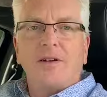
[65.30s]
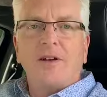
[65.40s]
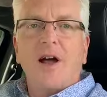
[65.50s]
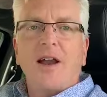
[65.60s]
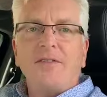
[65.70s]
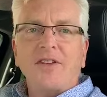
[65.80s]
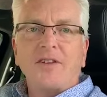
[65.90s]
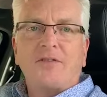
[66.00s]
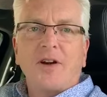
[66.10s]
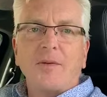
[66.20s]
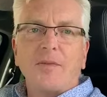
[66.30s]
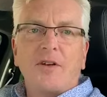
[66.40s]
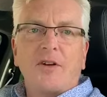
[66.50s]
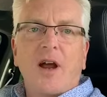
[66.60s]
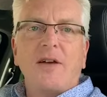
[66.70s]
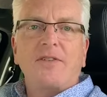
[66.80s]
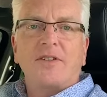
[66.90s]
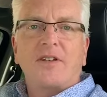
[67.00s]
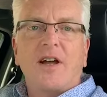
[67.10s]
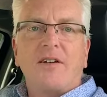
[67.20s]
Not having the freedom to drive
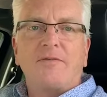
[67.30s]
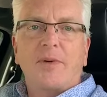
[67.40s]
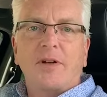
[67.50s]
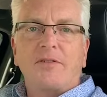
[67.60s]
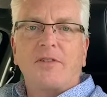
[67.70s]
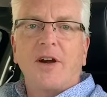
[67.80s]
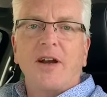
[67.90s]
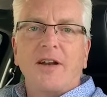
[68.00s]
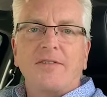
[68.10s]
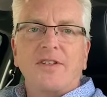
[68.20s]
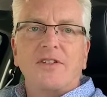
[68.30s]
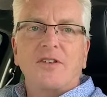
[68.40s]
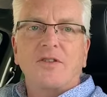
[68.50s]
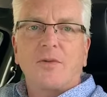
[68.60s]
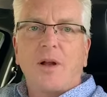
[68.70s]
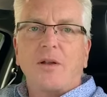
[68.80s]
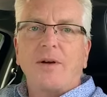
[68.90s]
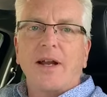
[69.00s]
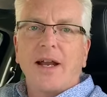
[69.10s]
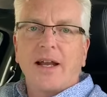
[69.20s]
is a tough pill for any of us to swallow
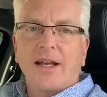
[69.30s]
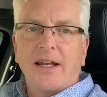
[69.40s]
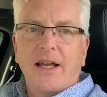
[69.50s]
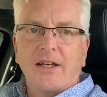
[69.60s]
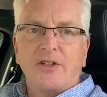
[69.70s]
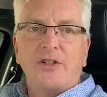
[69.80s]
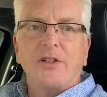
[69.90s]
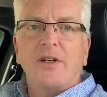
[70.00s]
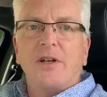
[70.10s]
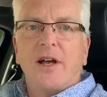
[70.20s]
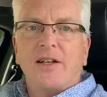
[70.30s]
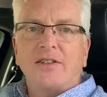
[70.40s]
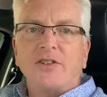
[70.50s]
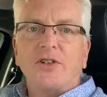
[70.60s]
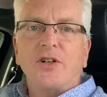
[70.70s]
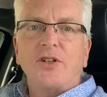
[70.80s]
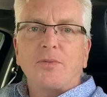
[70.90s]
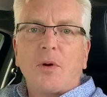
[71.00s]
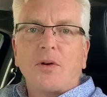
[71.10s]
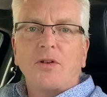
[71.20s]
at any age. As insurance
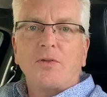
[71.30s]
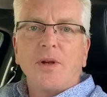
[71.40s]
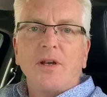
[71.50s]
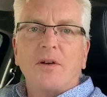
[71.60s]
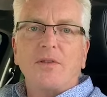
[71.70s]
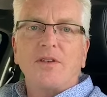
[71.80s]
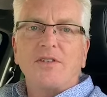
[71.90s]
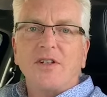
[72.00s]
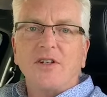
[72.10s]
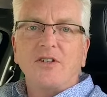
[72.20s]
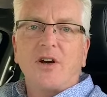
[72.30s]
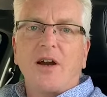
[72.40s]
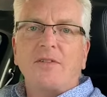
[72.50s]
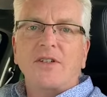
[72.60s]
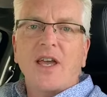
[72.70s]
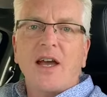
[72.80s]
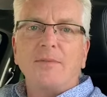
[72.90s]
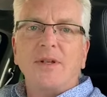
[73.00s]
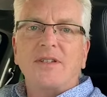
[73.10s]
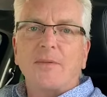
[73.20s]
brokers, we know that senior drivers can
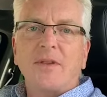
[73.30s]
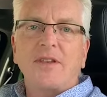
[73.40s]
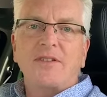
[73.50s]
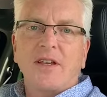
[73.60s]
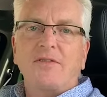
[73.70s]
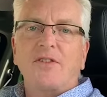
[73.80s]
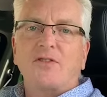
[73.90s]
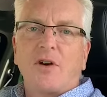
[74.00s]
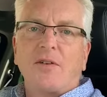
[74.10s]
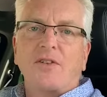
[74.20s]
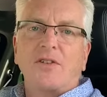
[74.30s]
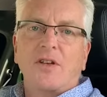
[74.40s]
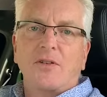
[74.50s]
be some of the safest drivers on